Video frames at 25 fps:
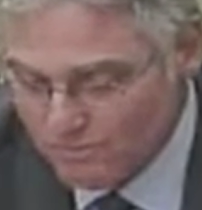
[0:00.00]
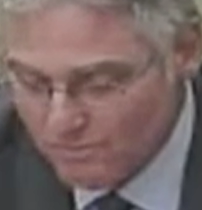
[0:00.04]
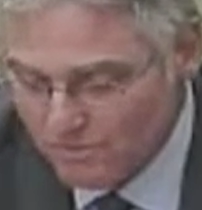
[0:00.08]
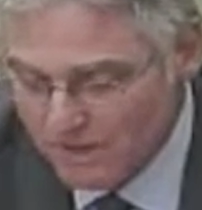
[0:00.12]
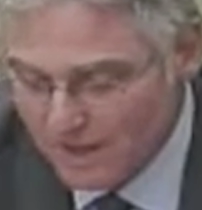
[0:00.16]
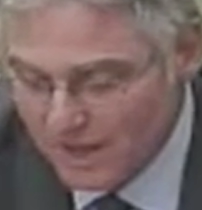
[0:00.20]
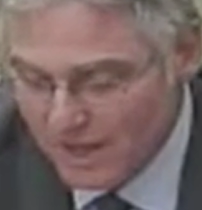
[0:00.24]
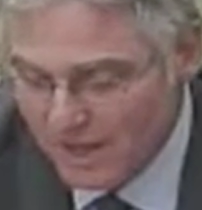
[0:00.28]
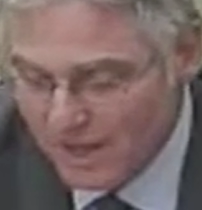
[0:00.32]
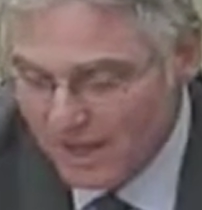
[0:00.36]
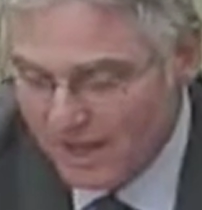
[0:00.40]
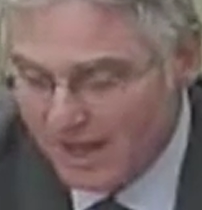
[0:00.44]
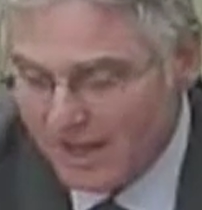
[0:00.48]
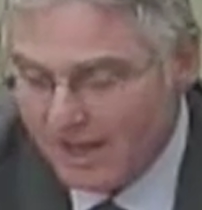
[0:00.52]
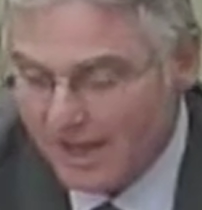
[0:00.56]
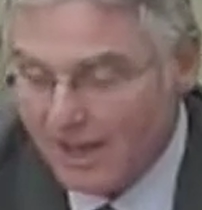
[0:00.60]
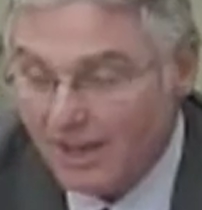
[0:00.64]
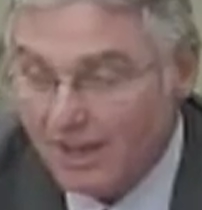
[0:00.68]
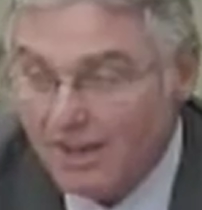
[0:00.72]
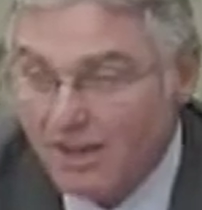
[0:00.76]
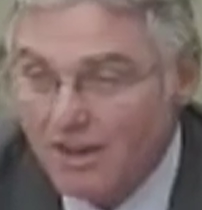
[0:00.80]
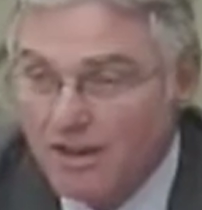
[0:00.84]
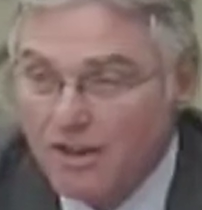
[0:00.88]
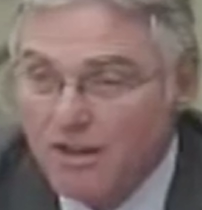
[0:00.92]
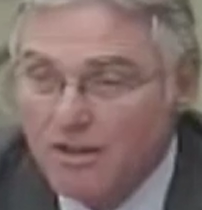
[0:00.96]
fight against
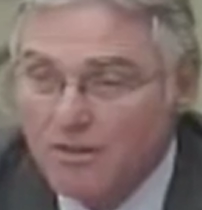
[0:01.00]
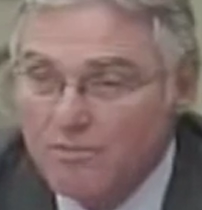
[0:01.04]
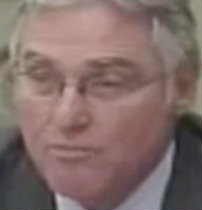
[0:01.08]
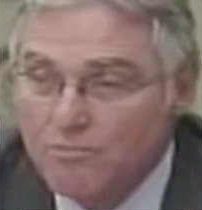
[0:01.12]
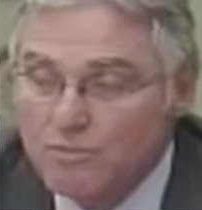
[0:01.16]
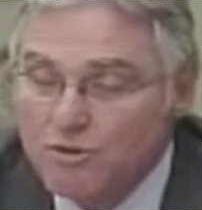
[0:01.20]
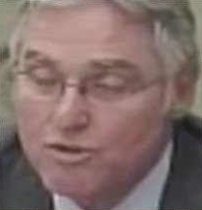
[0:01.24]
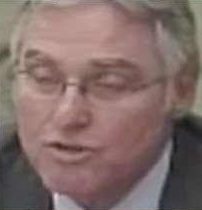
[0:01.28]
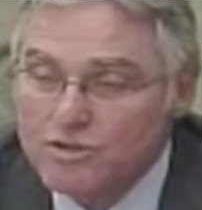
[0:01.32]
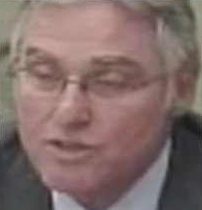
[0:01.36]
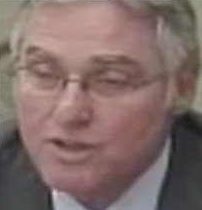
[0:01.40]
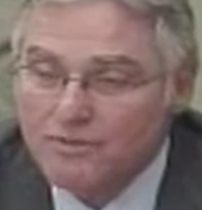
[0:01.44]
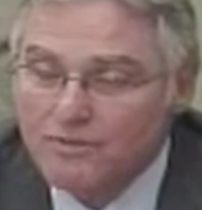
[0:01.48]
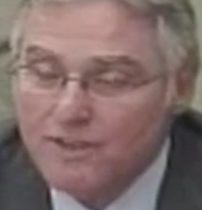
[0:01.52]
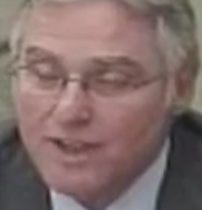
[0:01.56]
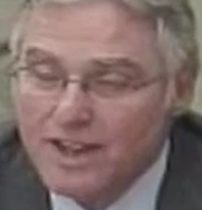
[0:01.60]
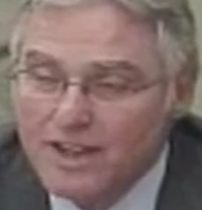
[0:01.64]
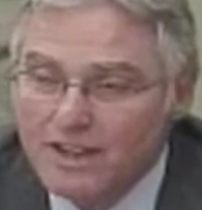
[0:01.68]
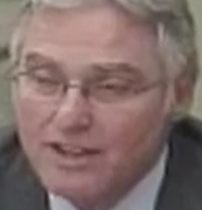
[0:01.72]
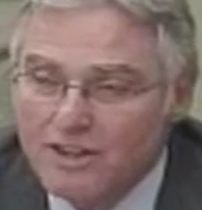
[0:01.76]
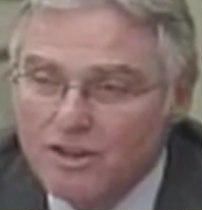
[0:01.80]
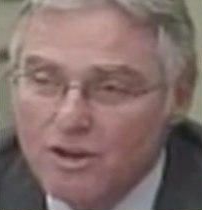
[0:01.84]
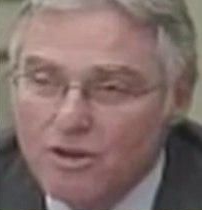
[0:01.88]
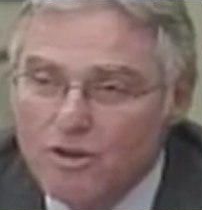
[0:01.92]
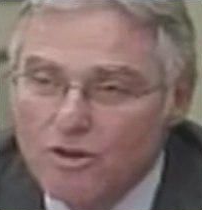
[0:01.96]
drugs in Quebec.
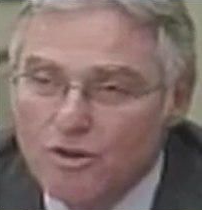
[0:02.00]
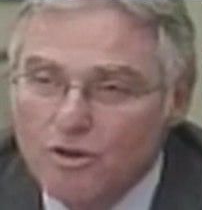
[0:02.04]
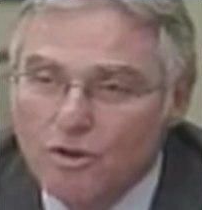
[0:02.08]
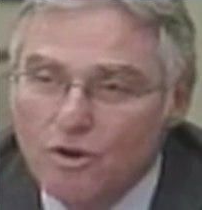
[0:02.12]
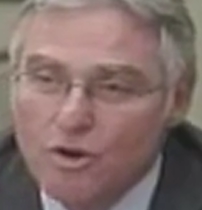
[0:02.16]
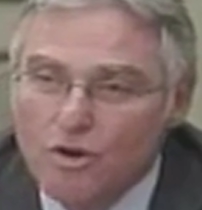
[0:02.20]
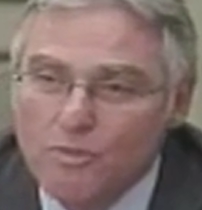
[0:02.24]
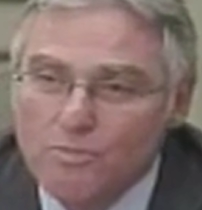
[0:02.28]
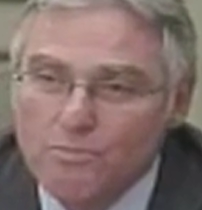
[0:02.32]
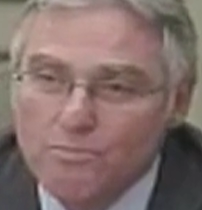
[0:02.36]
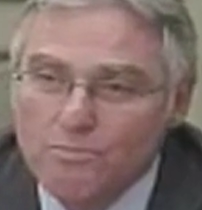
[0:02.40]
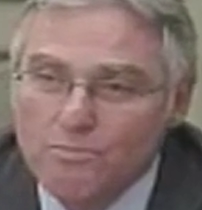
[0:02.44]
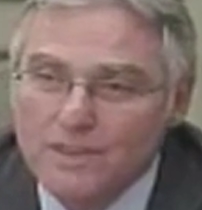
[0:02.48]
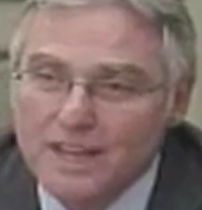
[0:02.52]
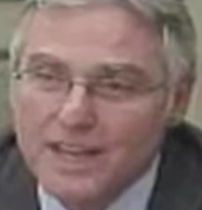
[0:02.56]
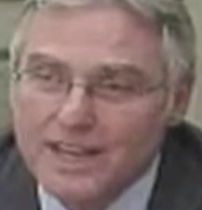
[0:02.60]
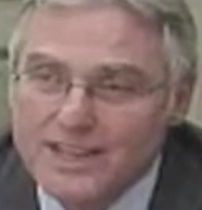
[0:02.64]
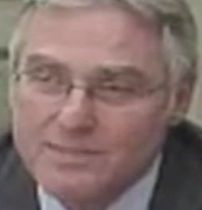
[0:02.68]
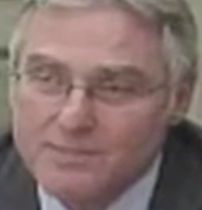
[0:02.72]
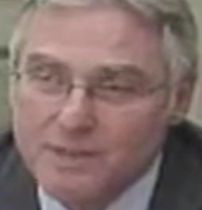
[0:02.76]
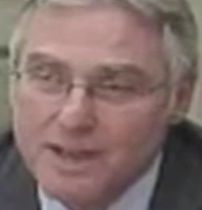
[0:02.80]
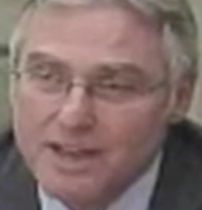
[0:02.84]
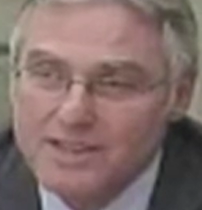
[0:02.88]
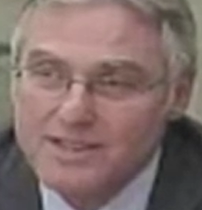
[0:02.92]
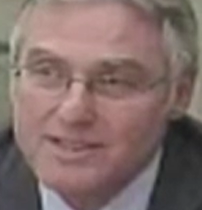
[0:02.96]

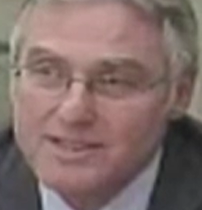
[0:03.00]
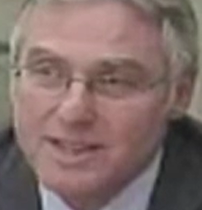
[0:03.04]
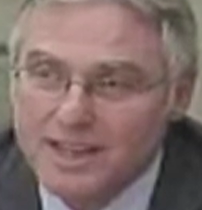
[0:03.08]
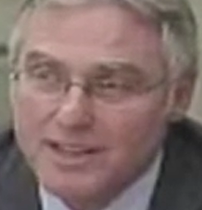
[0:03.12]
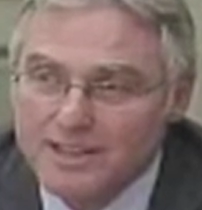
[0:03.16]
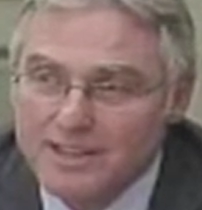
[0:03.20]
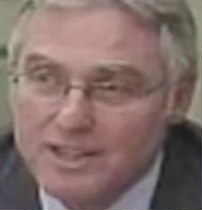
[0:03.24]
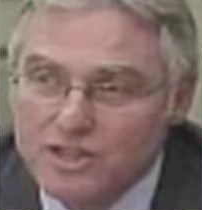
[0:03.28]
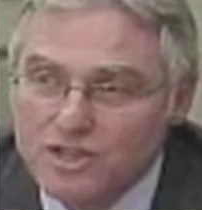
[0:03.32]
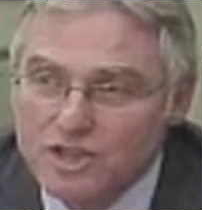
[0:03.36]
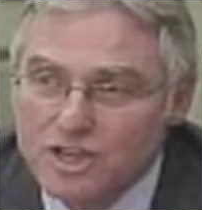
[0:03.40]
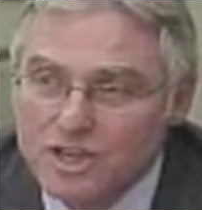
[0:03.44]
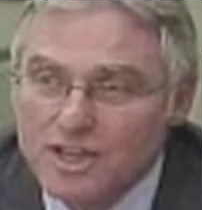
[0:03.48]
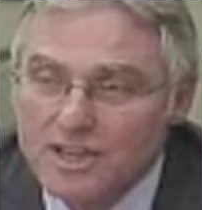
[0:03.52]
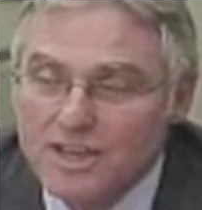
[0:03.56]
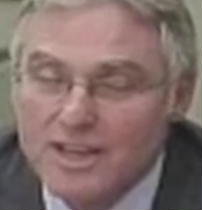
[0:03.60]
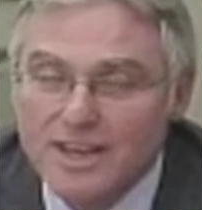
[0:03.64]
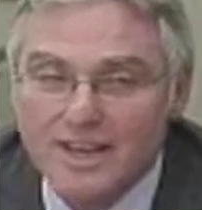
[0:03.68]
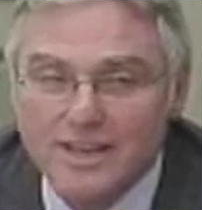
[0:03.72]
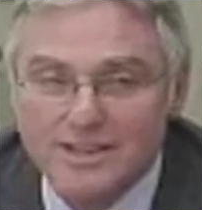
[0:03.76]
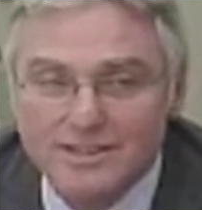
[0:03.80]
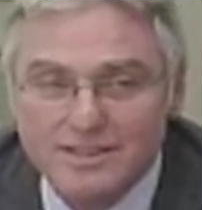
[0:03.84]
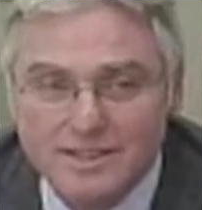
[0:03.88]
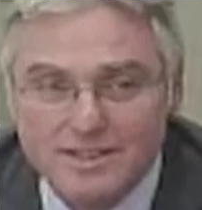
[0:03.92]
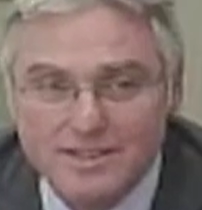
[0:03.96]
There is a
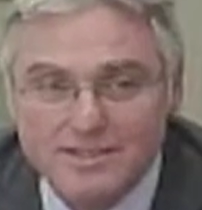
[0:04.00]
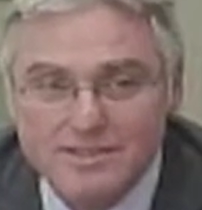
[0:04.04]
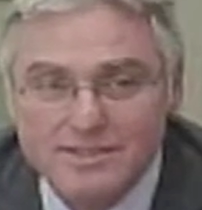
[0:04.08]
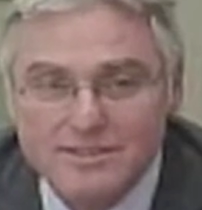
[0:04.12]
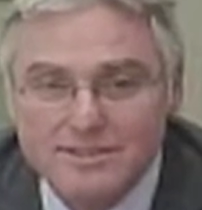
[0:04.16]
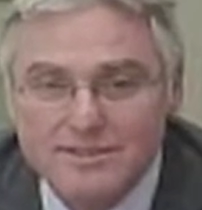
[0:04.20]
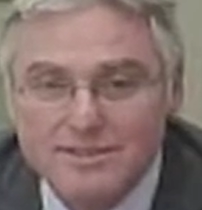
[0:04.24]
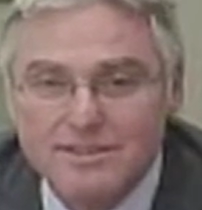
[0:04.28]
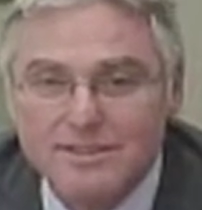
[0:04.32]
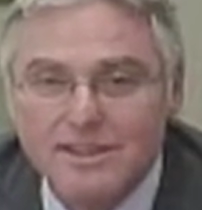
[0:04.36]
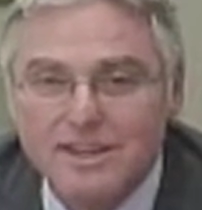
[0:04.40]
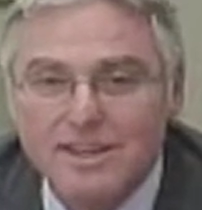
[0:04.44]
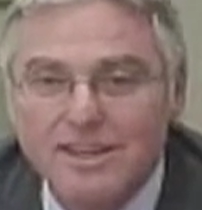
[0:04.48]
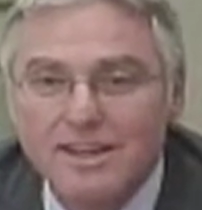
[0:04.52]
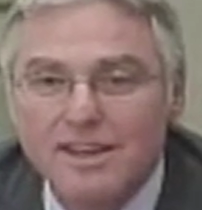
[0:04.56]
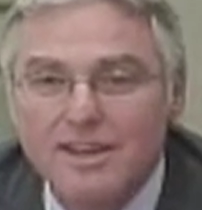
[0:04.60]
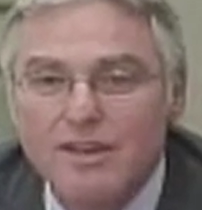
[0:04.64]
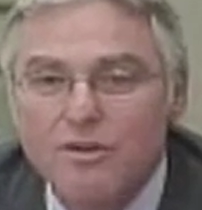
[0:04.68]
group of strategic